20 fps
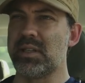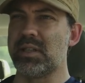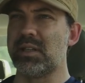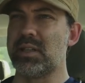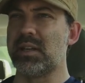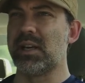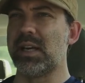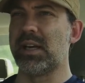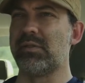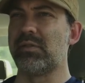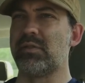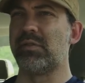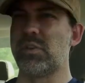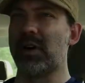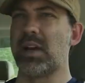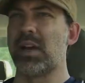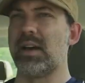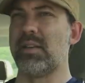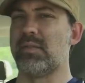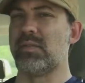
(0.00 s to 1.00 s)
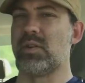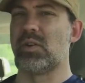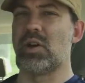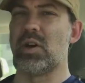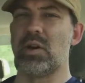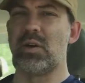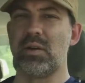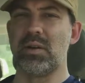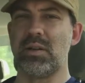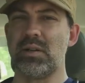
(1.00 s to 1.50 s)
and I haven't forgotten, they're
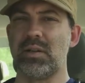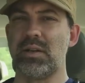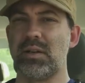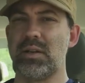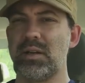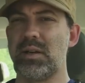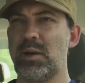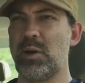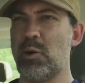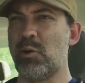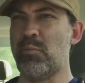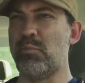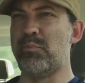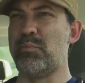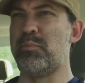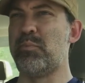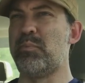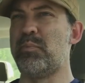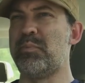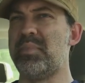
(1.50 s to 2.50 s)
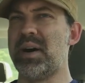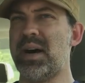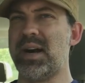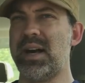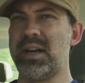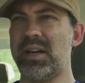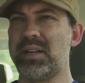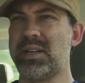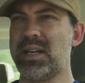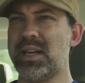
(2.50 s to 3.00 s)
all
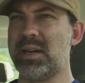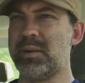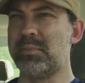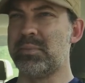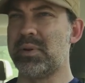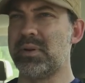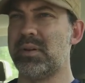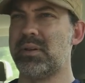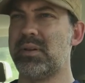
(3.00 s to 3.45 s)
piled up